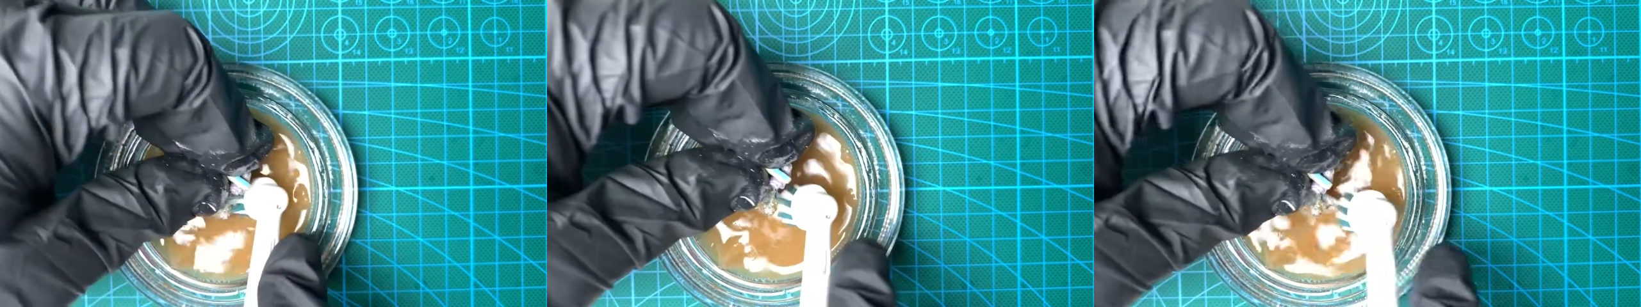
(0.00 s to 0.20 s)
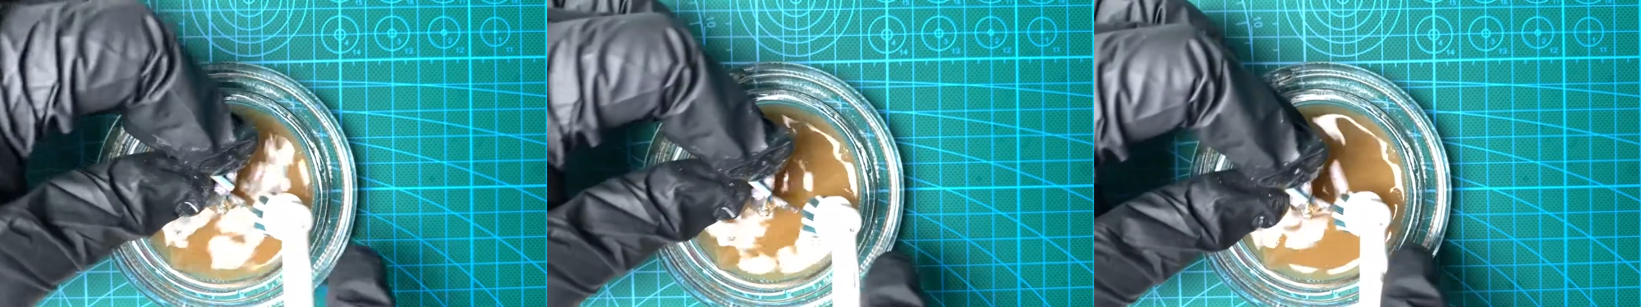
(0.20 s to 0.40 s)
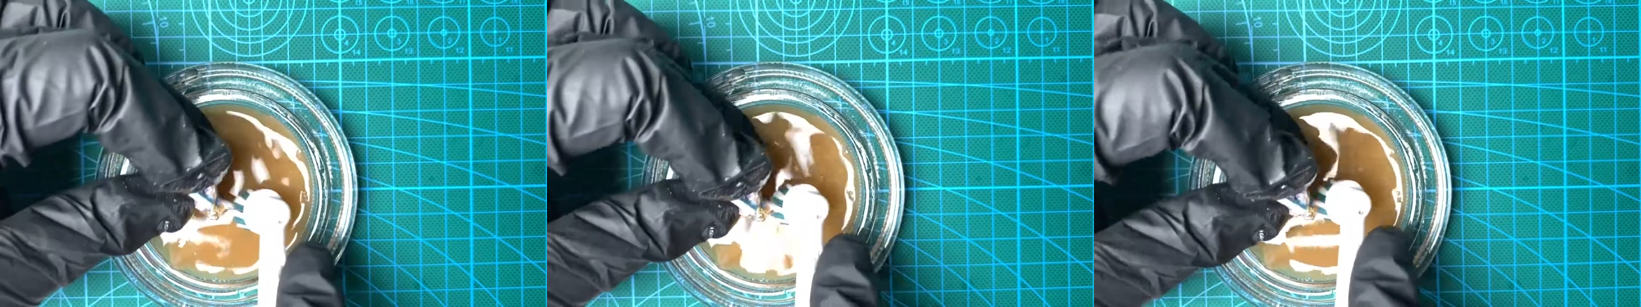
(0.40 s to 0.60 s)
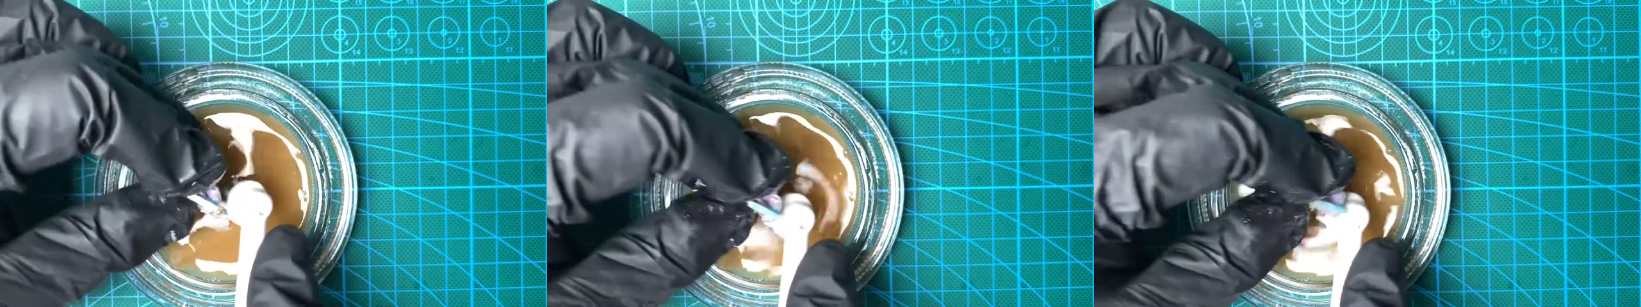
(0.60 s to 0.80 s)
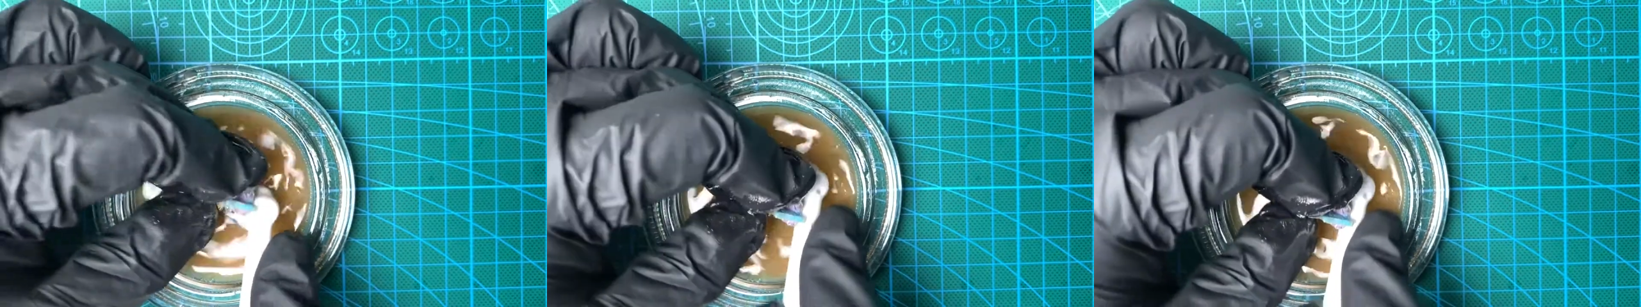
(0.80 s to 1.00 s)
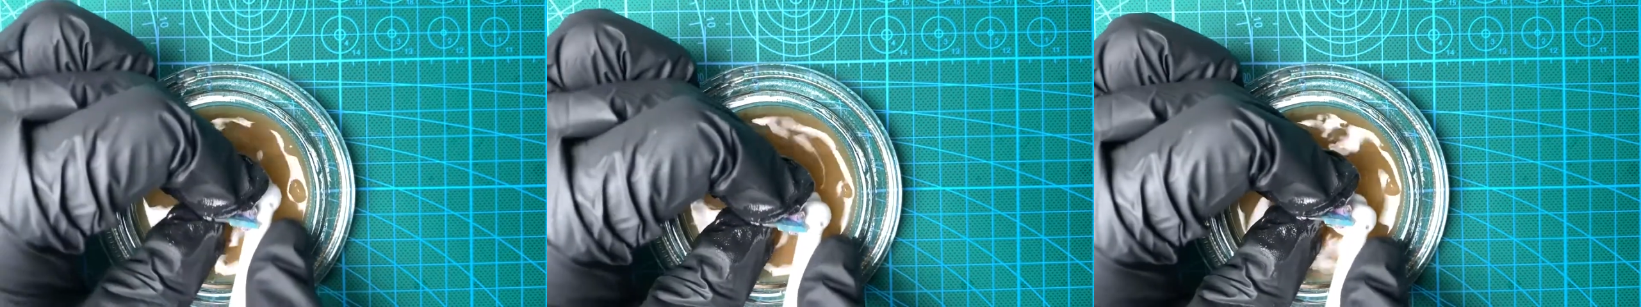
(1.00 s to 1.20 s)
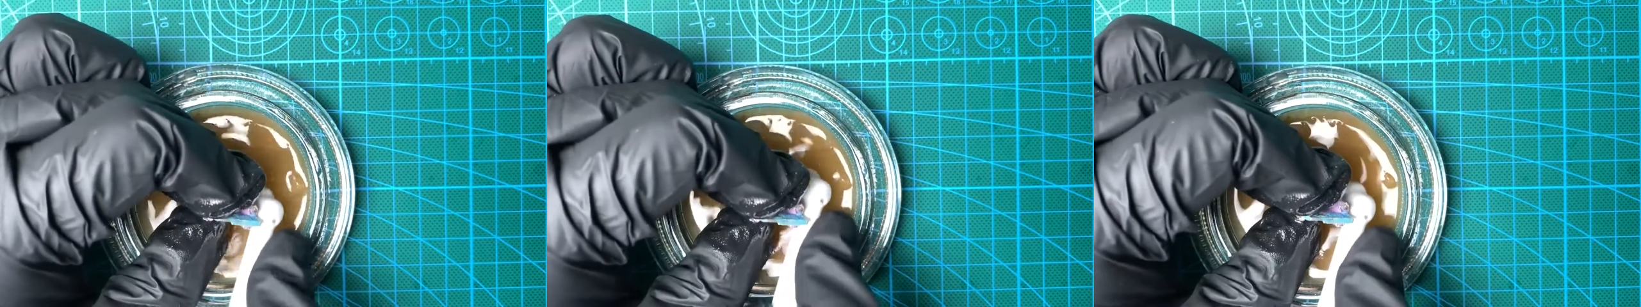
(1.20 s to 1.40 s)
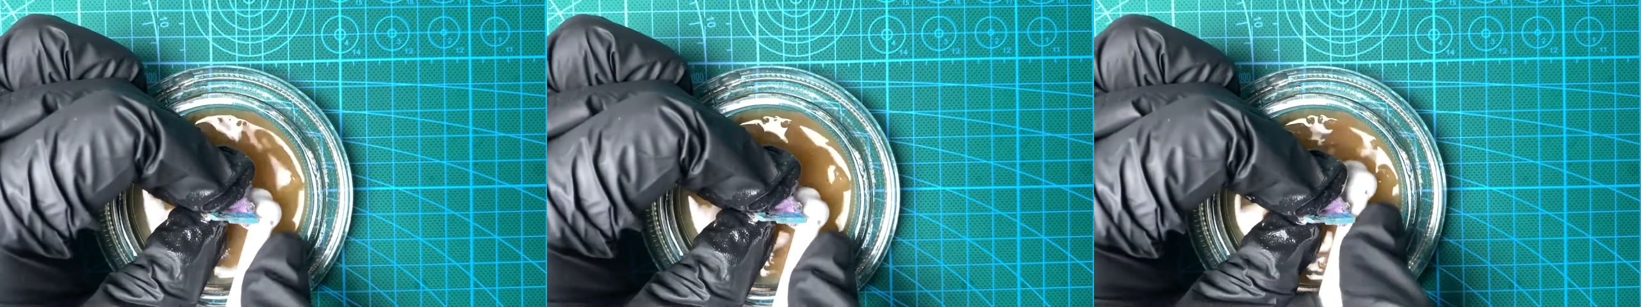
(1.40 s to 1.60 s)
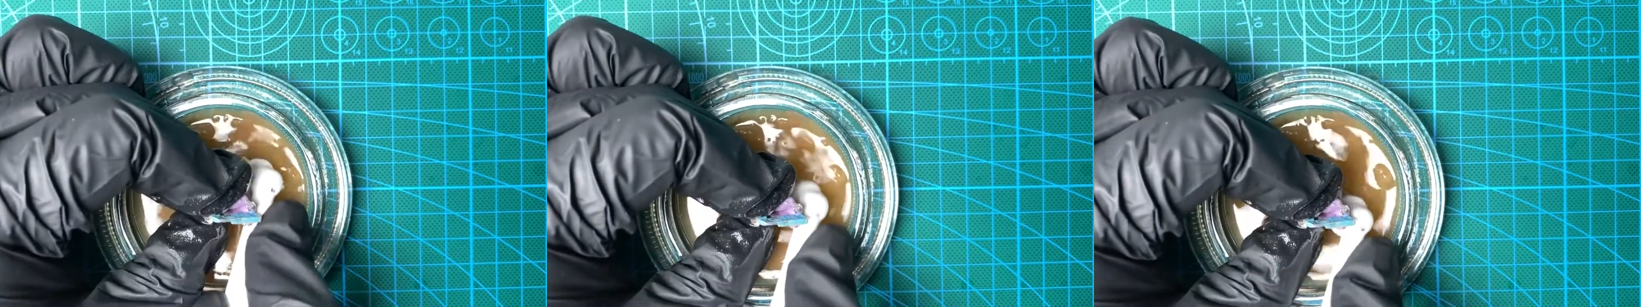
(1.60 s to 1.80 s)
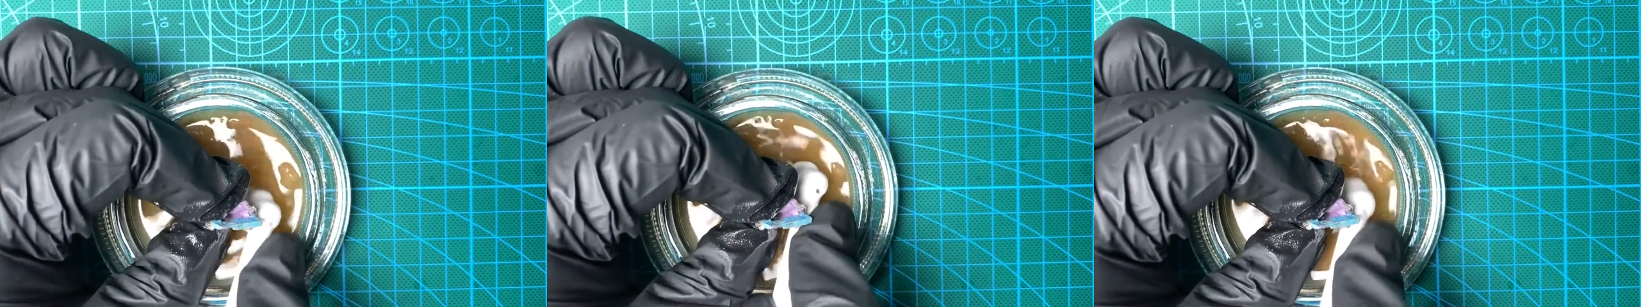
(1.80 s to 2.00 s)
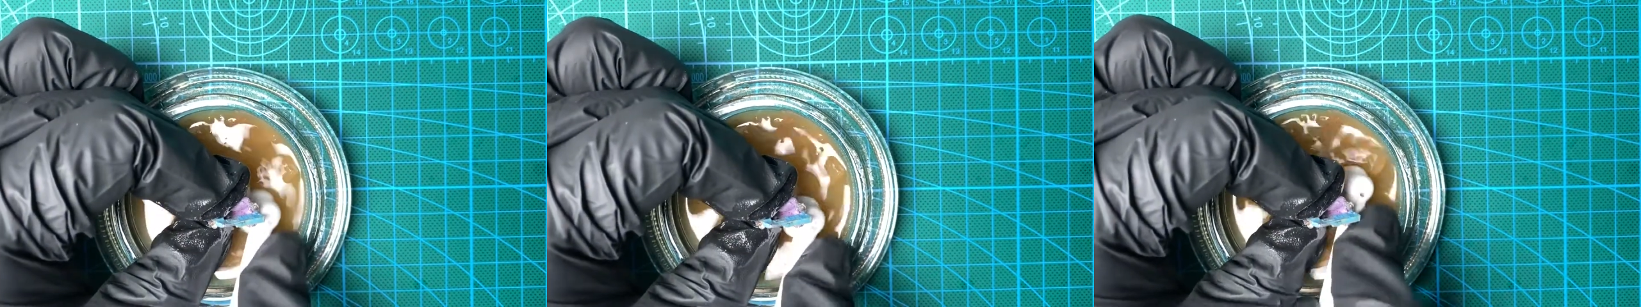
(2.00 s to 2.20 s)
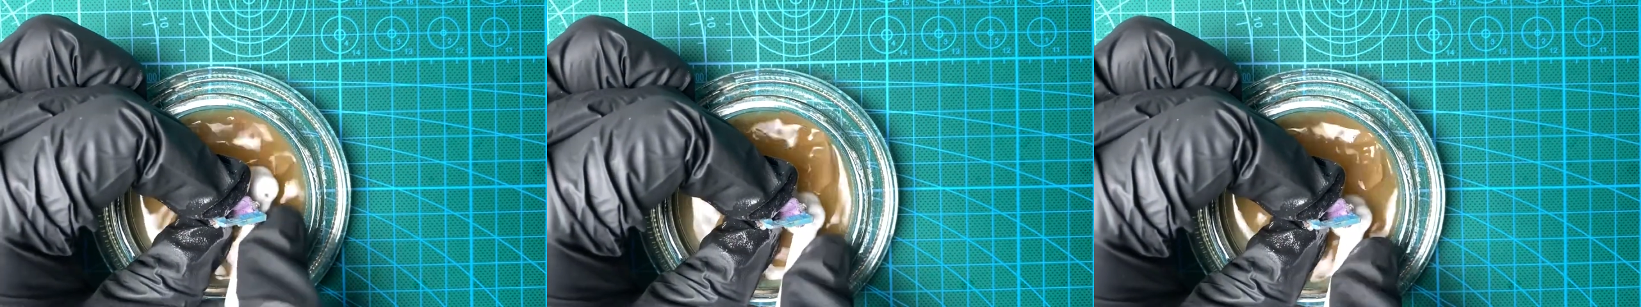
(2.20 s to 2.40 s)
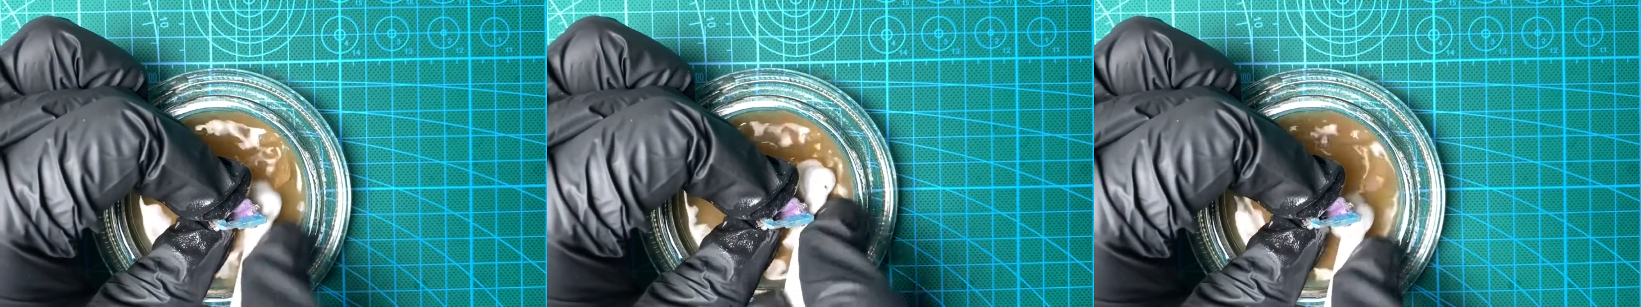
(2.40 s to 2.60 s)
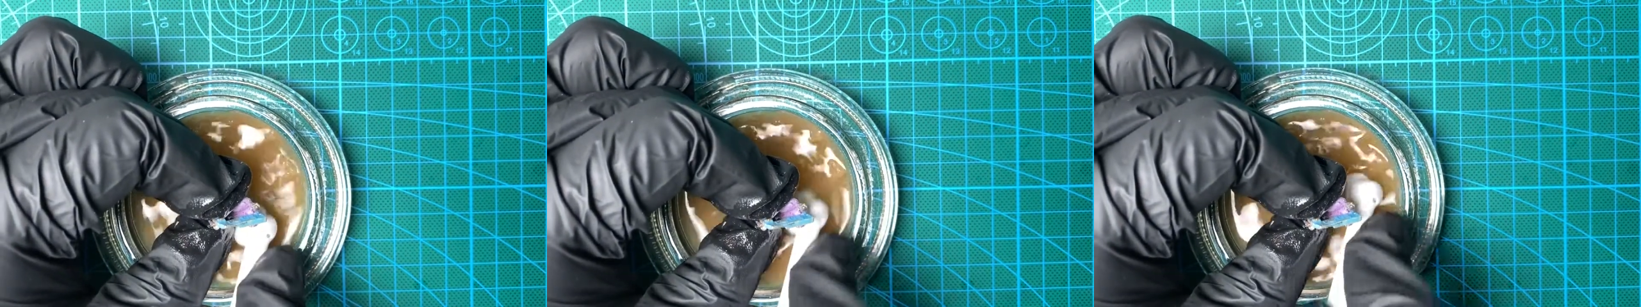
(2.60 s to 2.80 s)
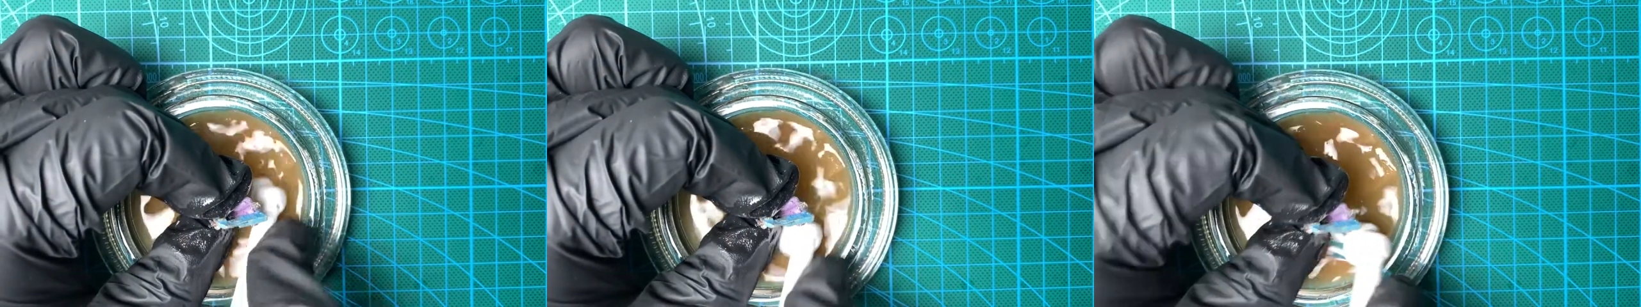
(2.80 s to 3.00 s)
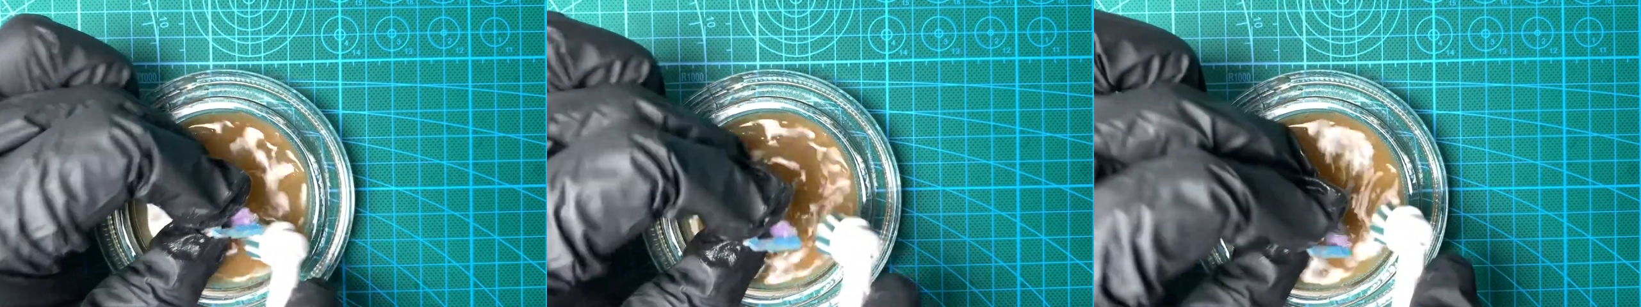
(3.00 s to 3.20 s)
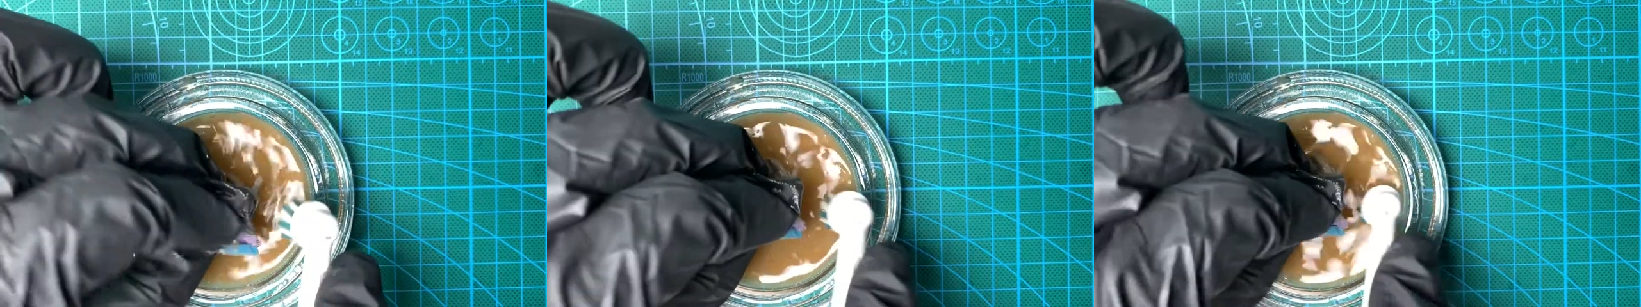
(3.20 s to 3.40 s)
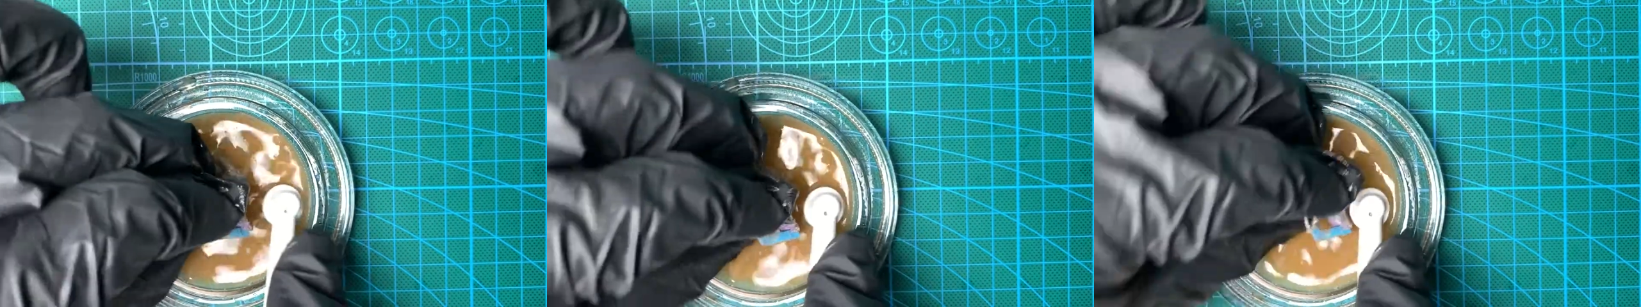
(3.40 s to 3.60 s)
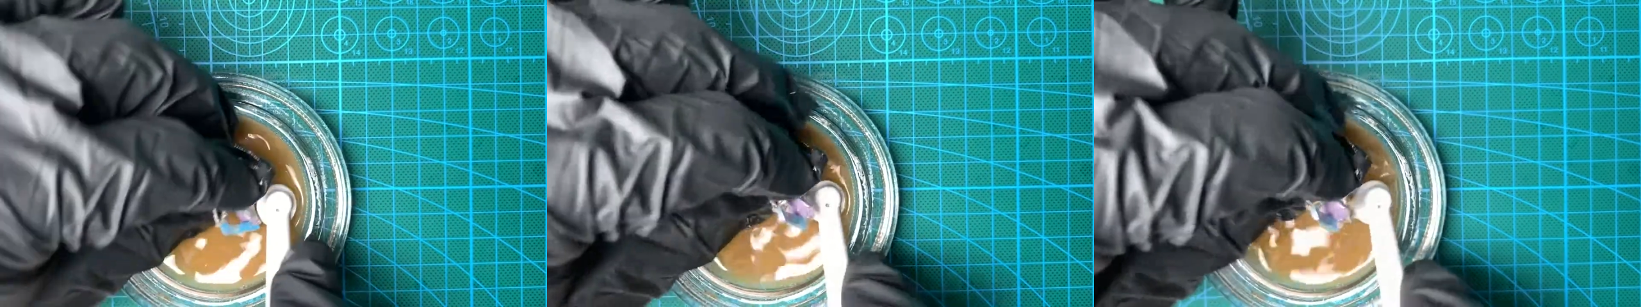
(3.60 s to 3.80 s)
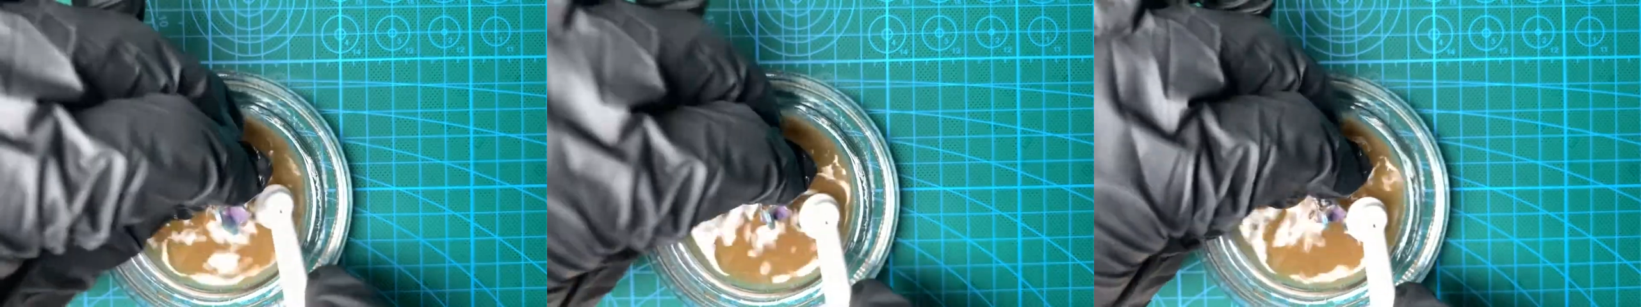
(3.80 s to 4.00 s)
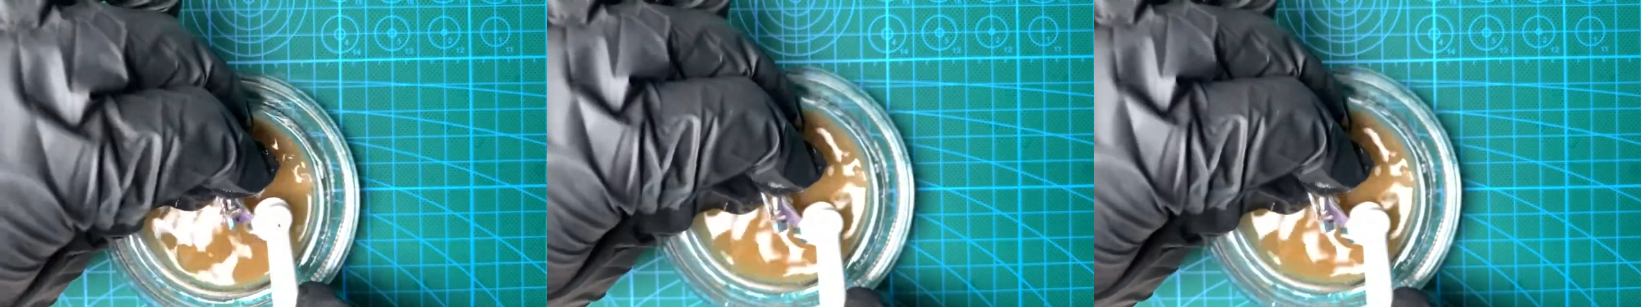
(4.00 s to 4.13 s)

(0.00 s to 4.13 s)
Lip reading: [unreadable: no face in view]